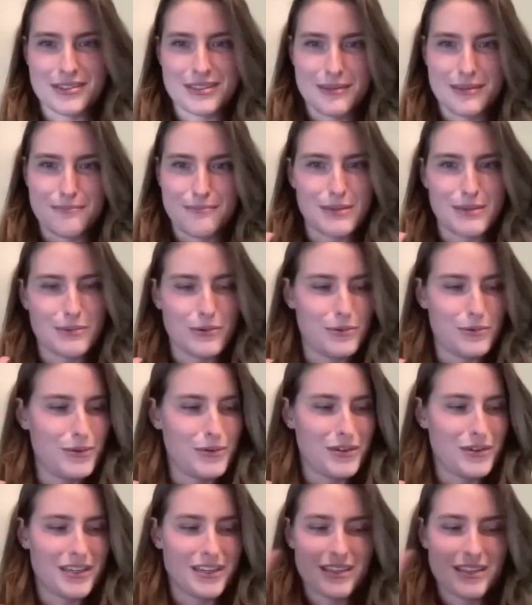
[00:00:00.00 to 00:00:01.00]
Some people
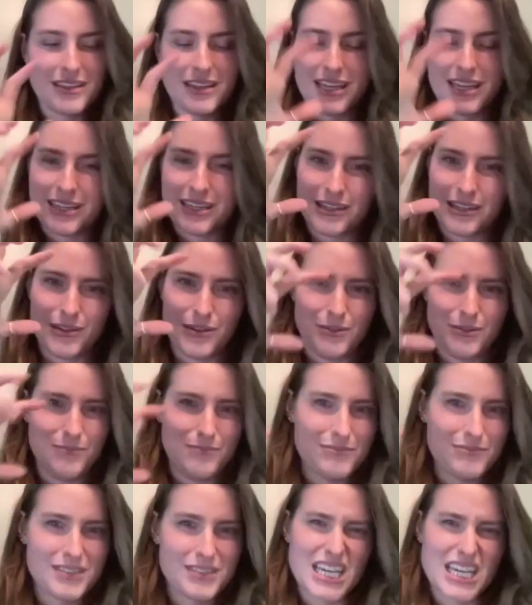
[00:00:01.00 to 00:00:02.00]
will get like a little
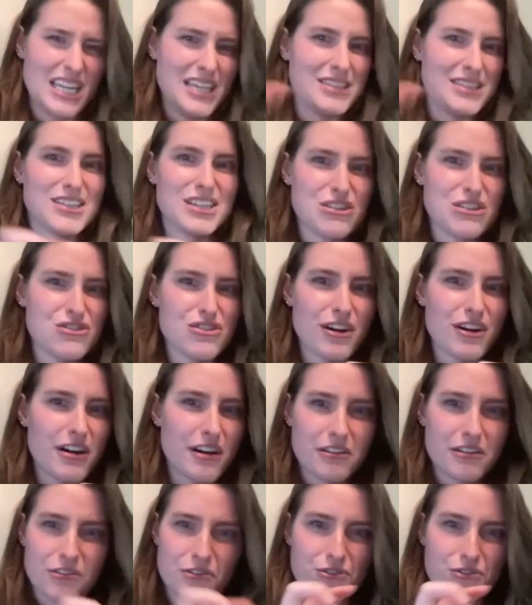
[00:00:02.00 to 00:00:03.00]
Talenti
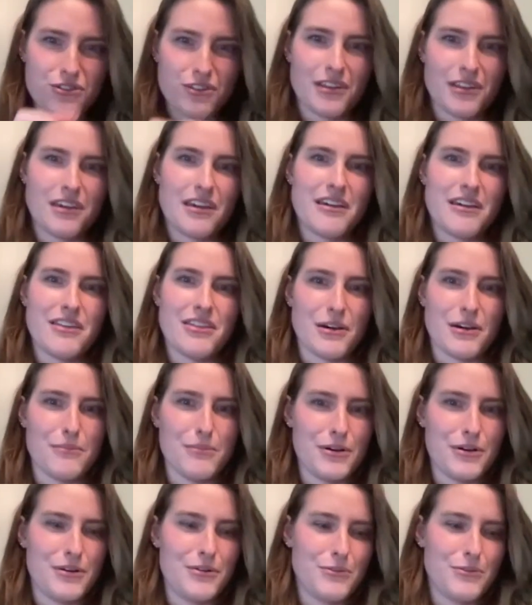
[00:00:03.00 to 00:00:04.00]
jar usually, and they'll
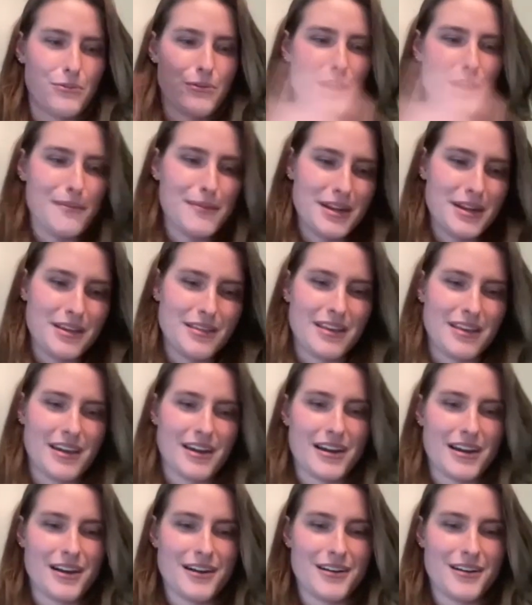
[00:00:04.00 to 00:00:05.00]
put ramen in
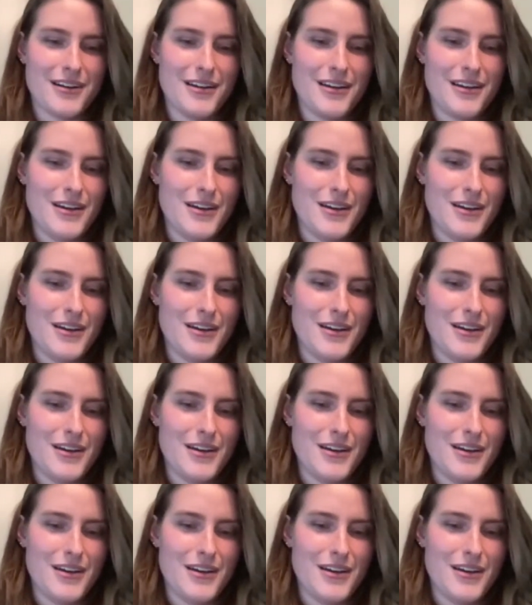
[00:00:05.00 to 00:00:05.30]
there,